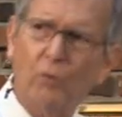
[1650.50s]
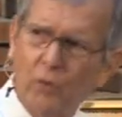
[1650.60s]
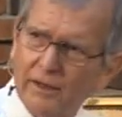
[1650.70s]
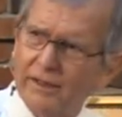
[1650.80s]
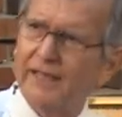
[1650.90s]

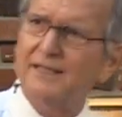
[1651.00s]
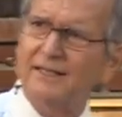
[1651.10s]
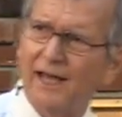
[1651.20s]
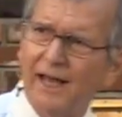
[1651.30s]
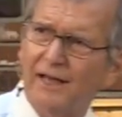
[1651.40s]
what they
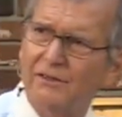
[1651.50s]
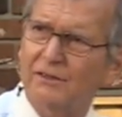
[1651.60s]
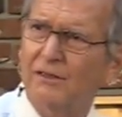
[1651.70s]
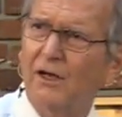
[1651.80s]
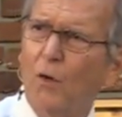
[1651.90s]
said,
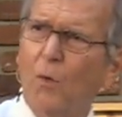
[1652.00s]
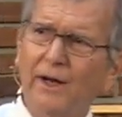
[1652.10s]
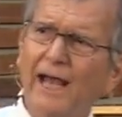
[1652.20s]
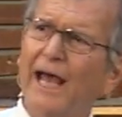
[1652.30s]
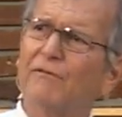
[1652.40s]

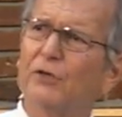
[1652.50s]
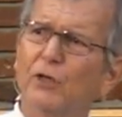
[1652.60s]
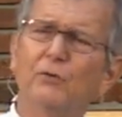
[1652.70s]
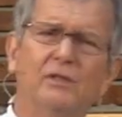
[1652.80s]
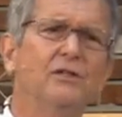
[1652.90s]
what have
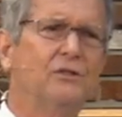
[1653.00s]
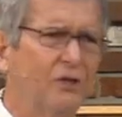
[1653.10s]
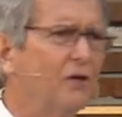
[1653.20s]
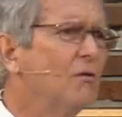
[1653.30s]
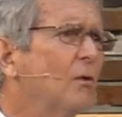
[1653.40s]
you to
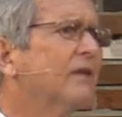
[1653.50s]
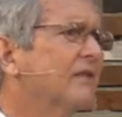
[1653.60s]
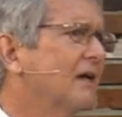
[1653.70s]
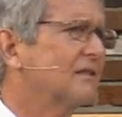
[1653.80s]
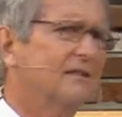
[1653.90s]
do with
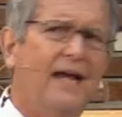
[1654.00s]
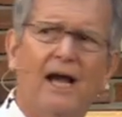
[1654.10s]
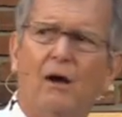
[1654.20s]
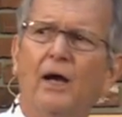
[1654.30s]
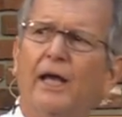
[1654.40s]
us
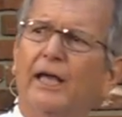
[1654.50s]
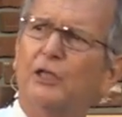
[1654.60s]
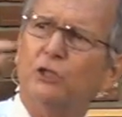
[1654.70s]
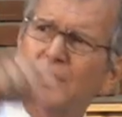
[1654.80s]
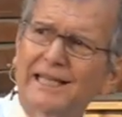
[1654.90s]
now?
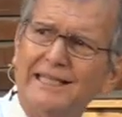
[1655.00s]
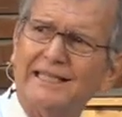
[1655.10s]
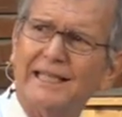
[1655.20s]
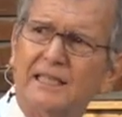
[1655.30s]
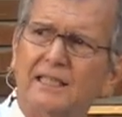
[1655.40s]

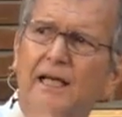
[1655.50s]
Jesus,